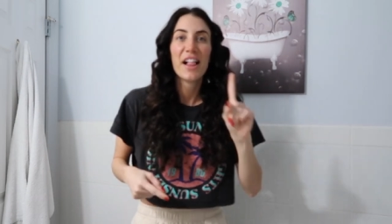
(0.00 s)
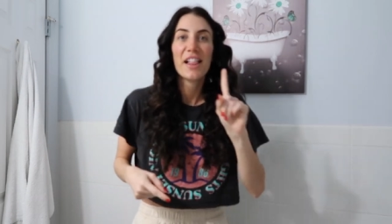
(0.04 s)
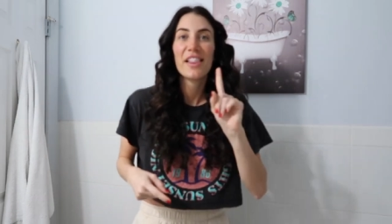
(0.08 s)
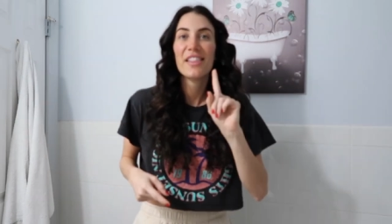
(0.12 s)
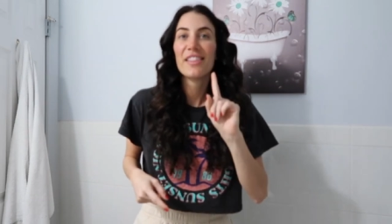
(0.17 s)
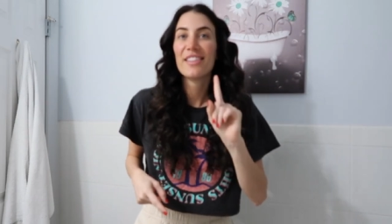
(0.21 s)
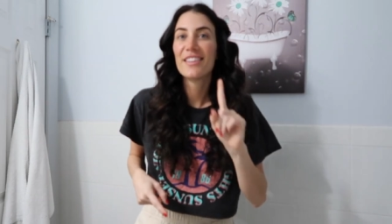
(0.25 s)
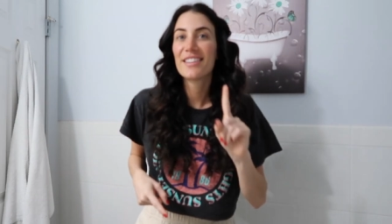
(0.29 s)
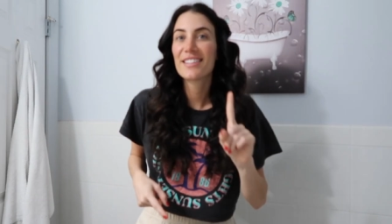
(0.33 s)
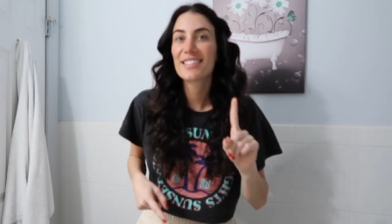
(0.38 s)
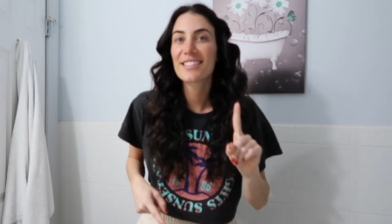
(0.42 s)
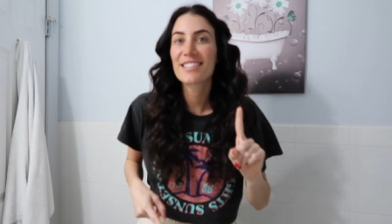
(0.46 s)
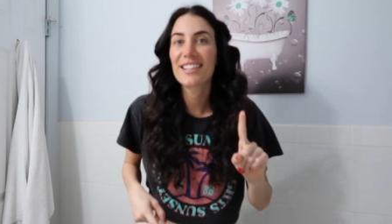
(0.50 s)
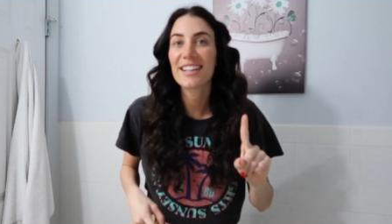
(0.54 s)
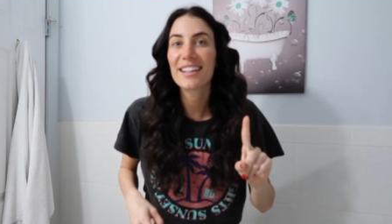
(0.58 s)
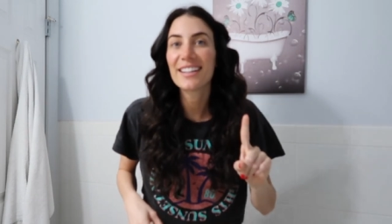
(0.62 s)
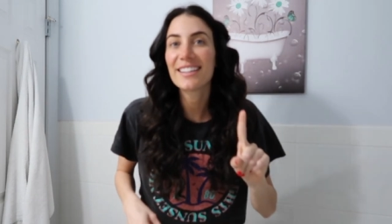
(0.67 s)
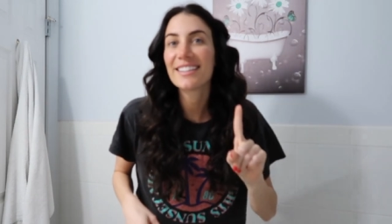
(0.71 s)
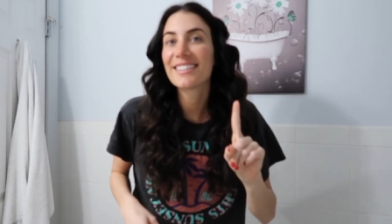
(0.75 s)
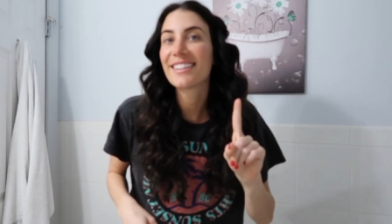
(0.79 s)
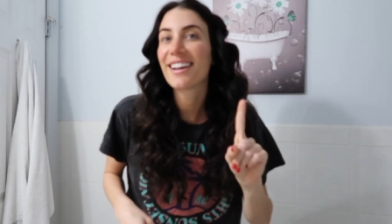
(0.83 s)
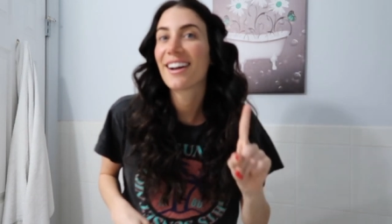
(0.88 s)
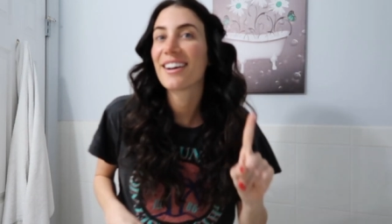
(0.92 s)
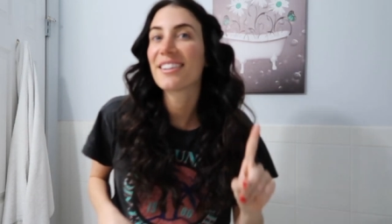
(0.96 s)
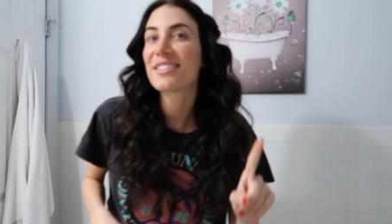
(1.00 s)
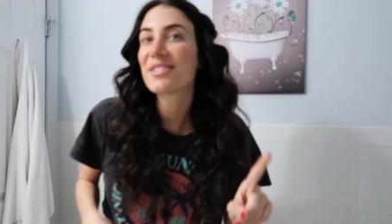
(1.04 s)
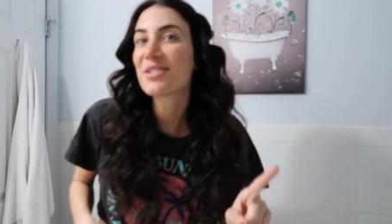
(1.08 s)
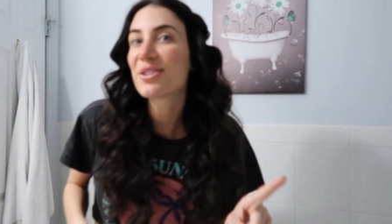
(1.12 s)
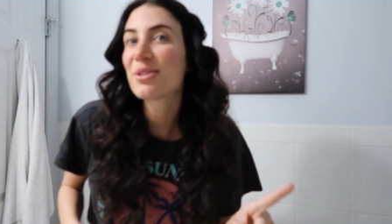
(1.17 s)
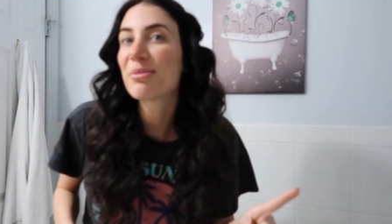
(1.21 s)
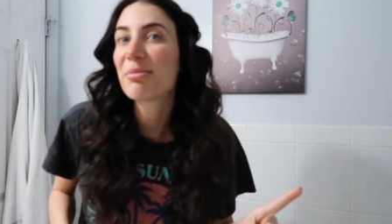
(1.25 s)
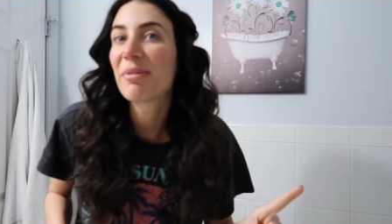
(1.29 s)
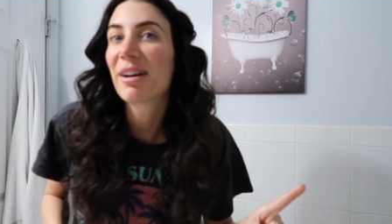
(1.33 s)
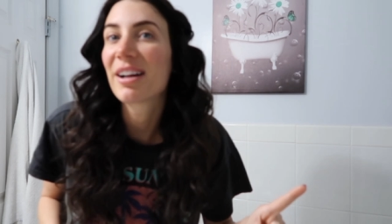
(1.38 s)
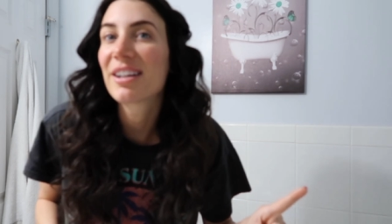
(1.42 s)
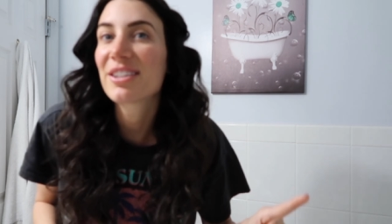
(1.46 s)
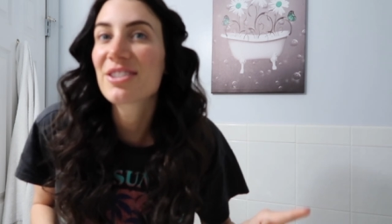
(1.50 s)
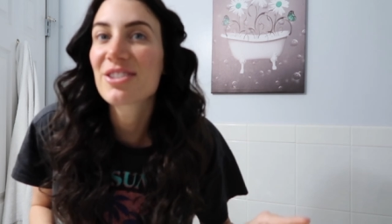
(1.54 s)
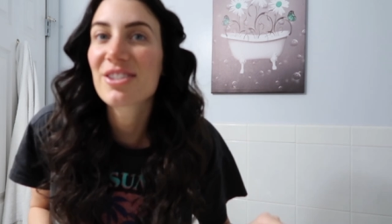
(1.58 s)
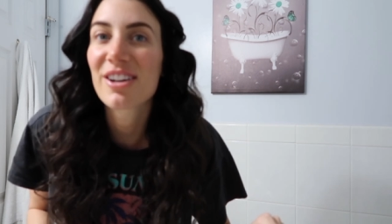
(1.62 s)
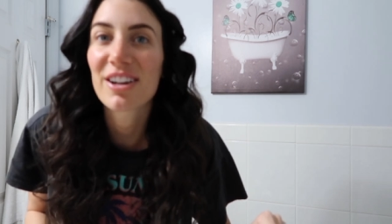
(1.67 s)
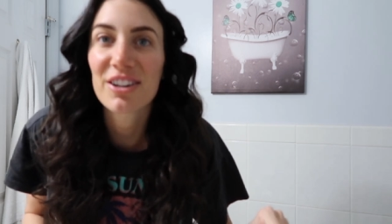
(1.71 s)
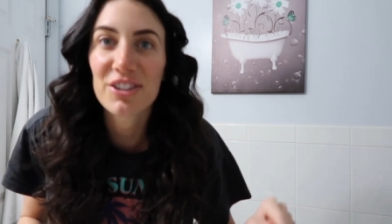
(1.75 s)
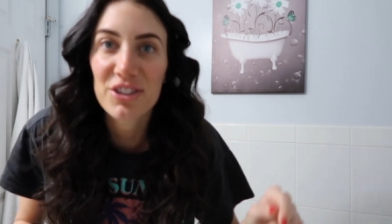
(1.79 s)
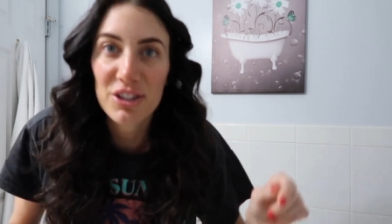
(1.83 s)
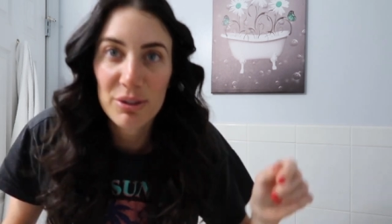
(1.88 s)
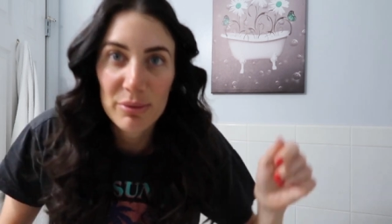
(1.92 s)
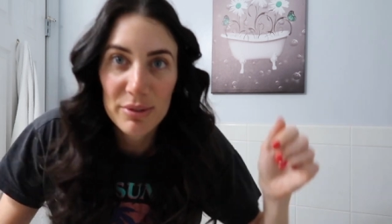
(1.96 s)
this side, not so much,
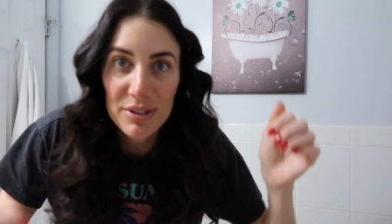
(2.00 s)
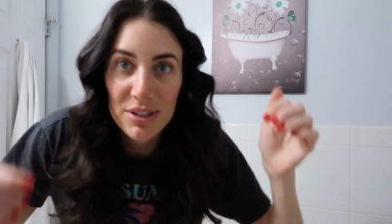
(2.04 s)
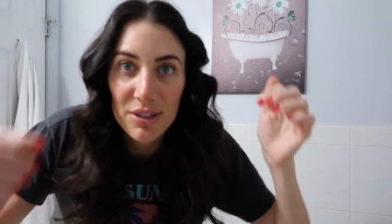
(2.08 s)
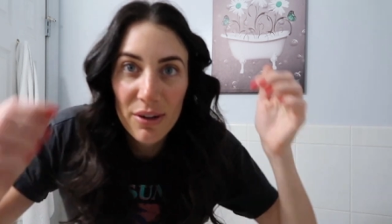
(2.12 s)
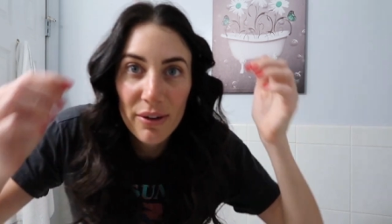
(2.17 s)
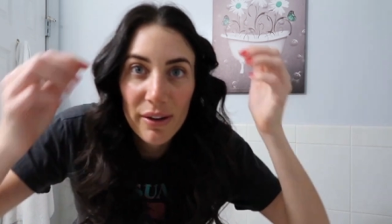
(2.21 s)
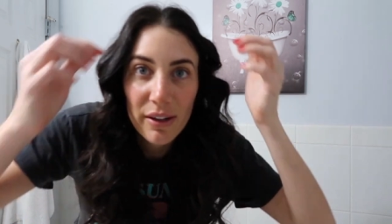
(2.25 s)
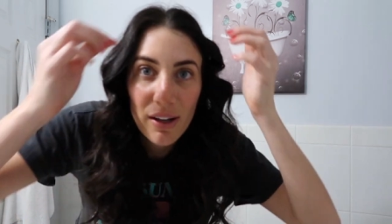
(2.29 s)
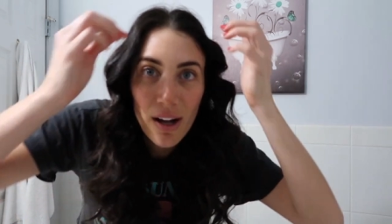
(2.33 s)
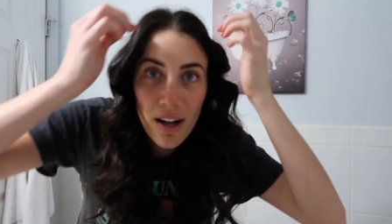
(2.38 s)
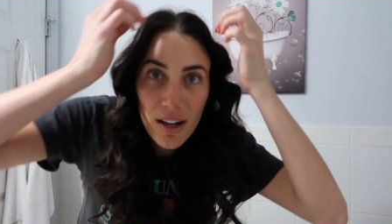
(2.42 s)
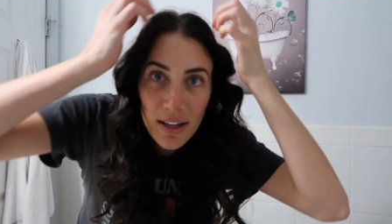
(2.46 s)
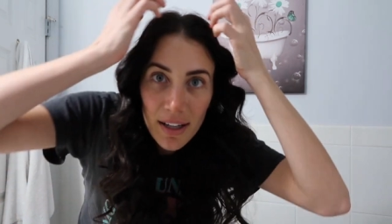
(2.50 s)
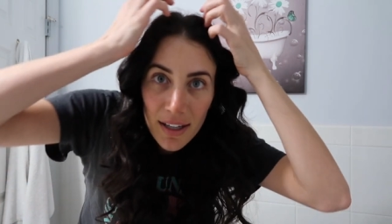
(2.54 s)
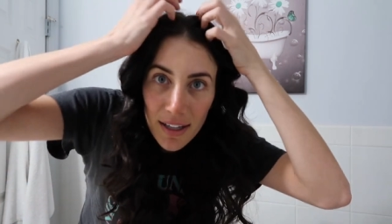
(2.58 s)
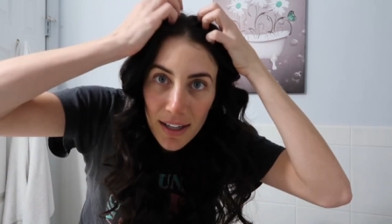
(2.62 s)
not sure what's going on,